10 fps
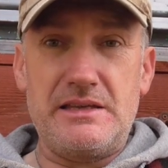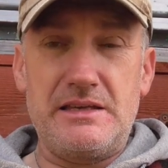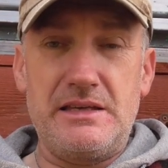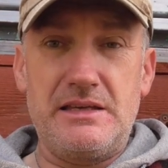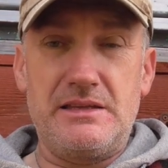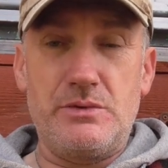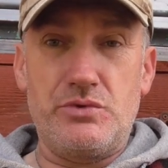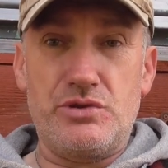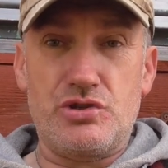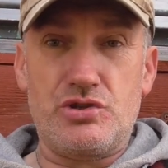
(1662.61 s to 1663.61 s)
The,
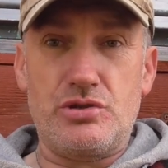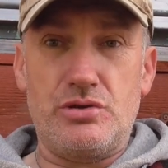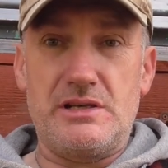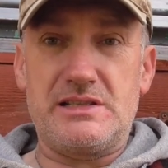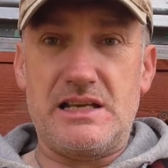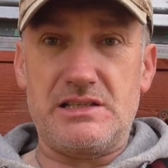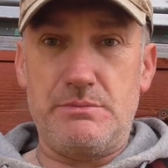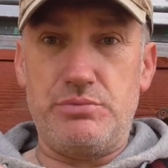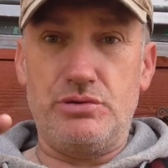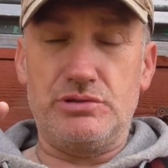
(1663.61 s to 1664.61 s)
the the sun has
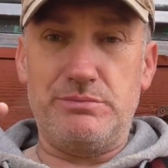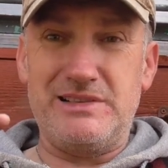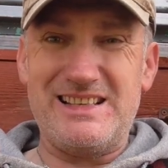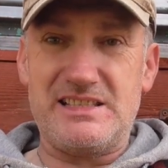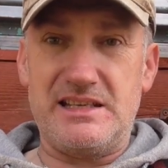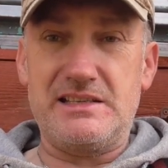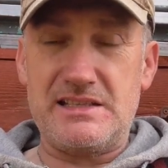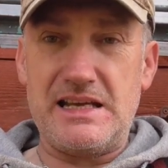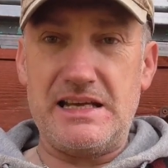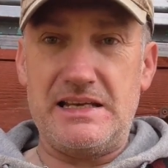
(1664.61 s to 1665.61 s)
actually pulled the plastic
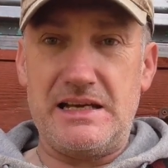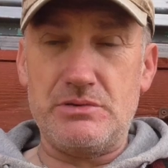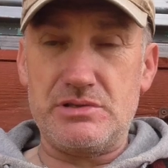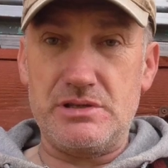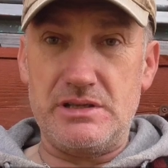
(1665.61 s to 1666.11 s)
tight now